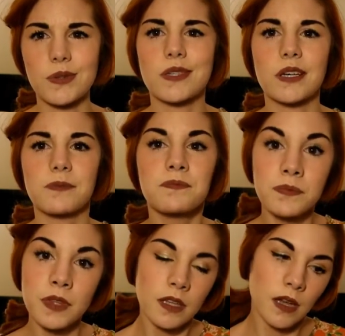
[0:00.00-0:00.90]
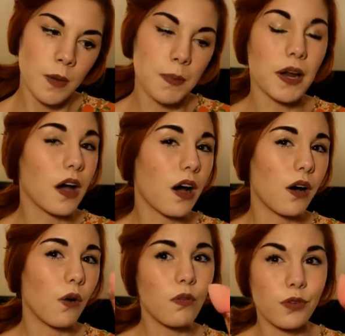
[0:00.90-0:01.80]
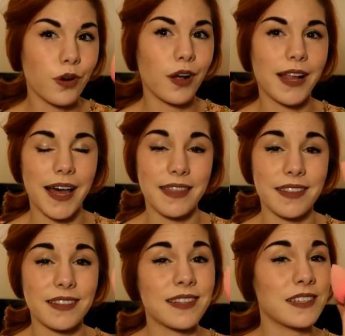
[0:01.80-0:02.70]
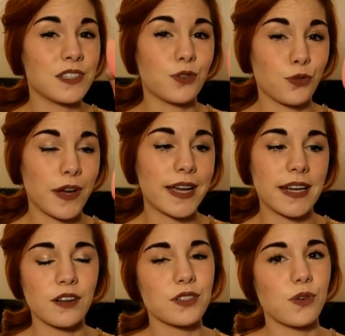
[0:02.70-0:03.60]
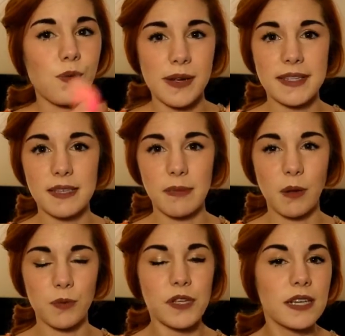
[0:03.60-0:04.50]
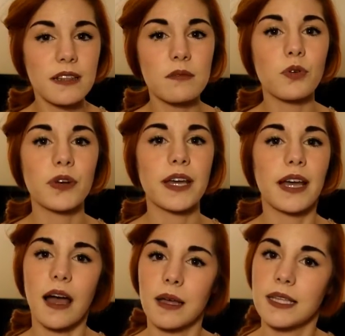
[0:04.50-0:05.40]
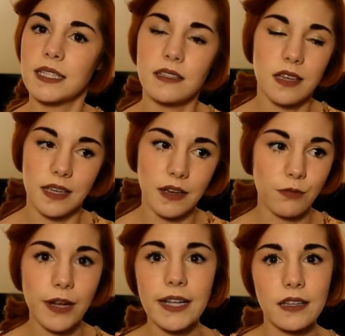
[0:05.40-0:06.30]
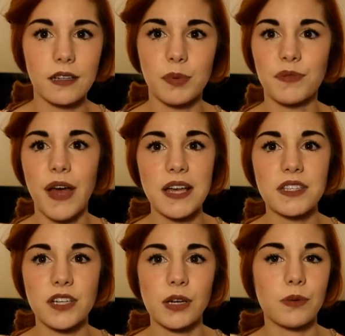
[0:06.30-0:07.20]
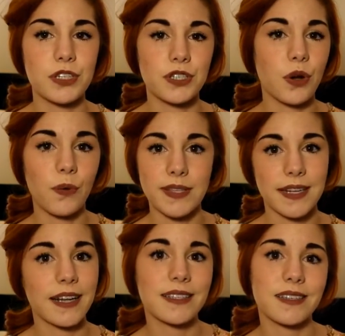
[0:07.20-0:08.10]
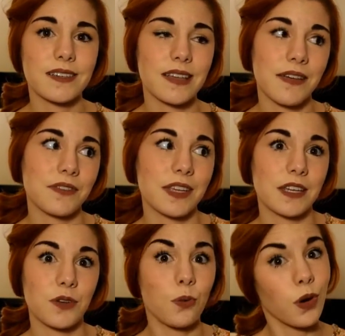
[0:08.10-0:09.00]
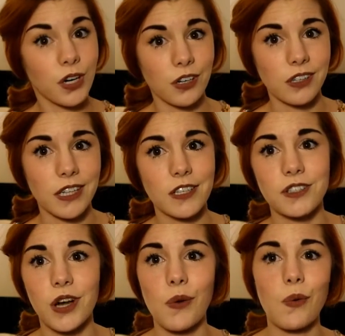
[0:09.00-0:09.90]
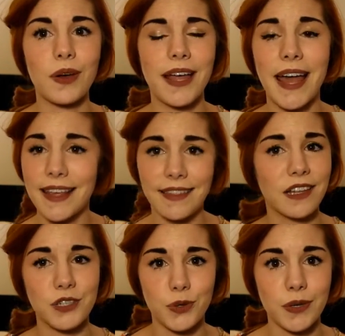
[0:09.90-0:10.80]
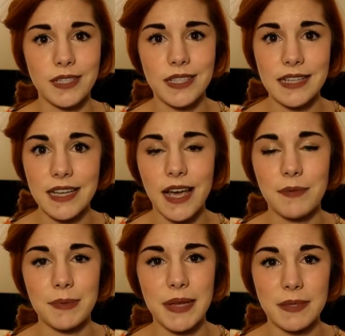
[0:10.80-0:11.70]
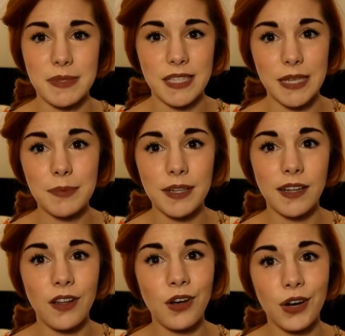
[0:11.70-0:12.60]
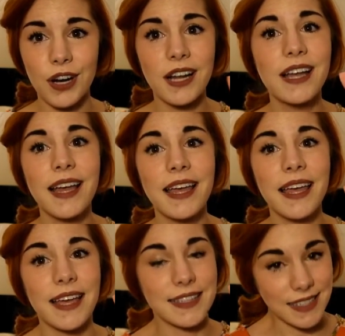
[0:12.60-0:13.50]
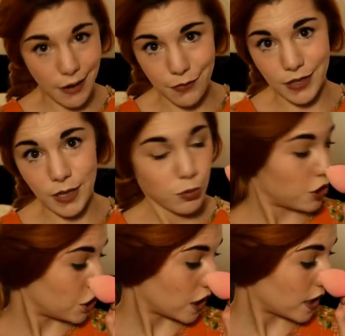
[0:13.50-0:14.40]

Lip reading: So, but overall, I think that this is great. It also quickens up my routine in the morning. I can get ready a little bit faster, which is always nice because I have to get to work early. So anything that shortens that time and makes me sleep a little longer is definitely appreciated.